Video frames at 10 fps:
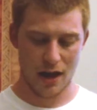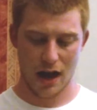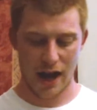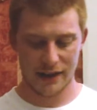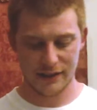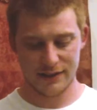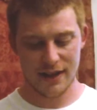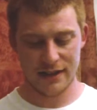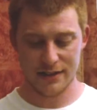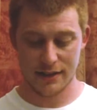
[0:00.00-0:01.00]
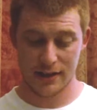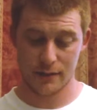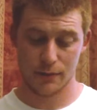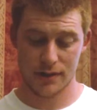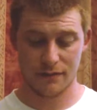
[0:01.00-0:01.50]
I can attest to this
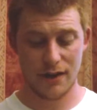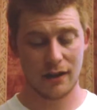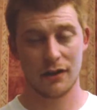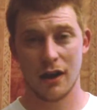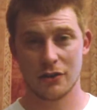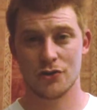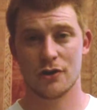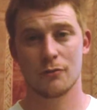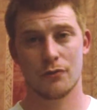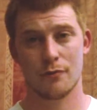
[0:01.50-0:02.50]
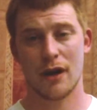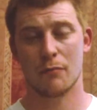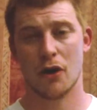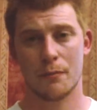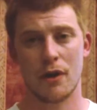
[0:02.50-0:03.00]
because I've had a lot of trouble from my
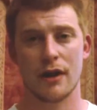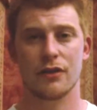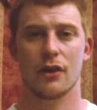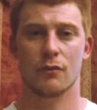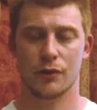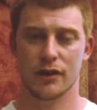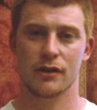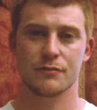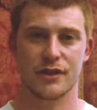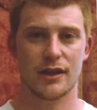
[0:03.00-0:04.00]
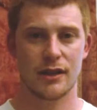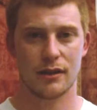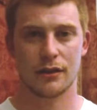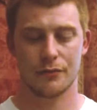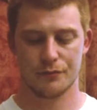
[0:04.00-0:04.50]
ball python when it comes to
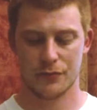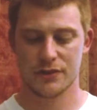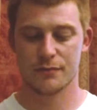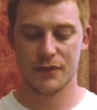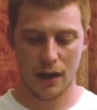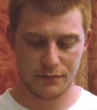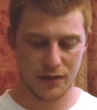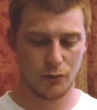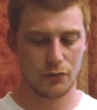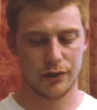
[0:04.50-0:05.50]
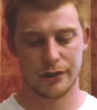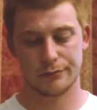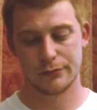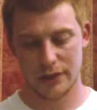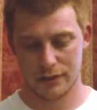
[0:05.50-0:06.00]
eating. Sometimes he won't eat,
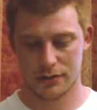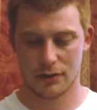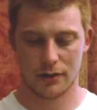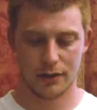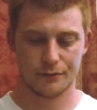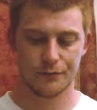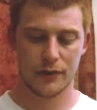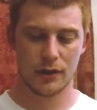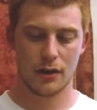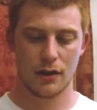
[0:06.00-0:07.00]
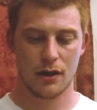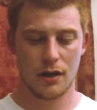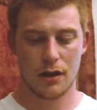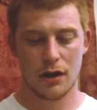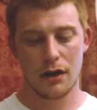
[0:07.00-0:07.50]
but that's
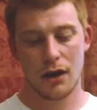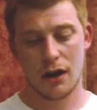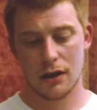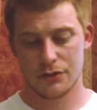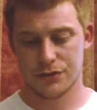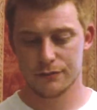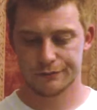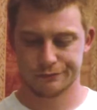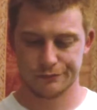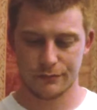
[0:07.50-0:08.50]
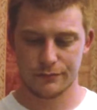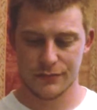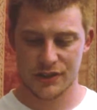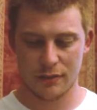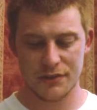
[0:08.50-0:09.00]
alright.
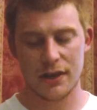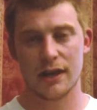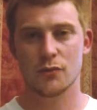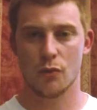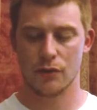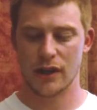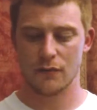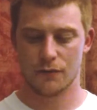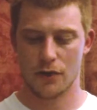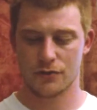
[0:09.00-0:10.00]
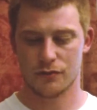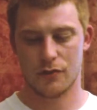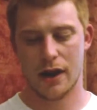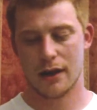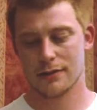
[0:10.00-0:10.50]
Some snakes won't eat frozen
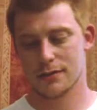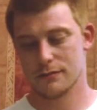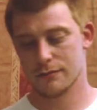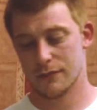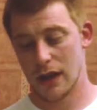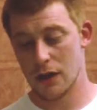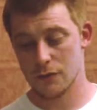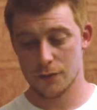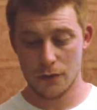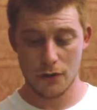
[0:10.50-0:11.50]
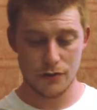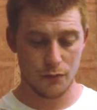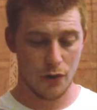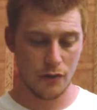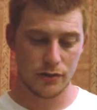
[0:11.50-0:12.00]
rats. However, frozen
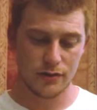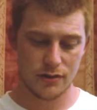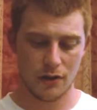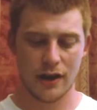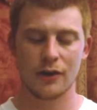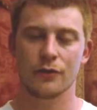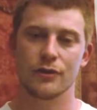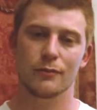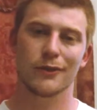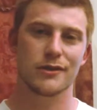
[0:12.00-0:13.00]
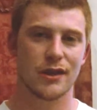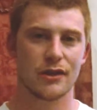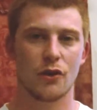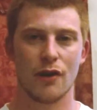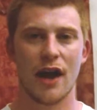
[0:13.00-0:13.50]
rodents are healthier because they
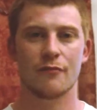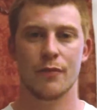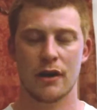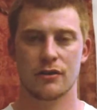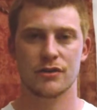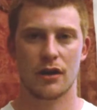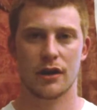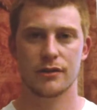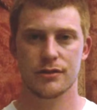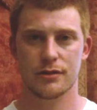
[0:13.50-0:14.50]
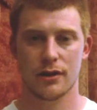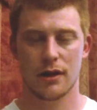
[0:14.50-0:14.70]
don't have parasites.